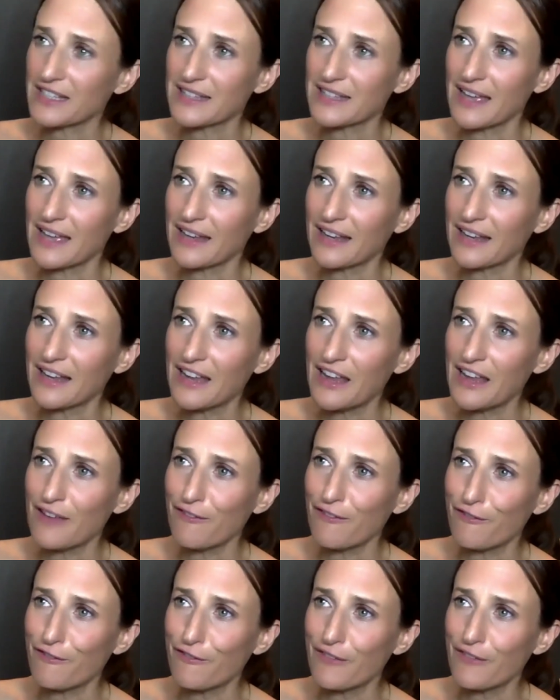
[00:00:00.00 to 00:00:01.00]
that if
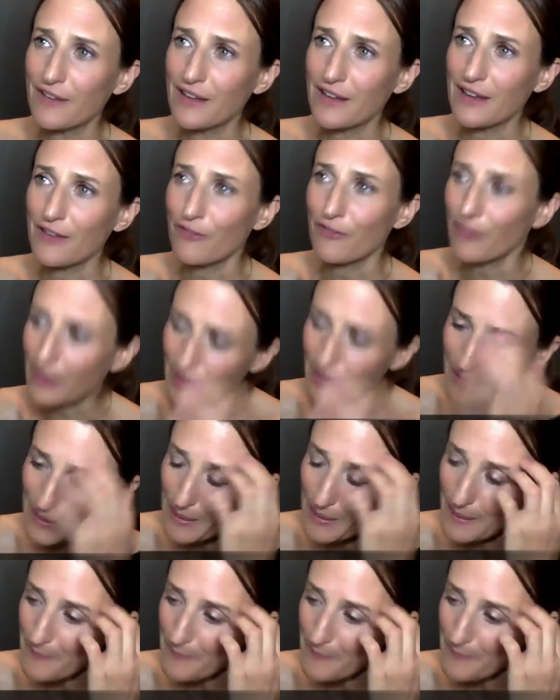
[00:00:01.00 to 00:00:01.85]
if he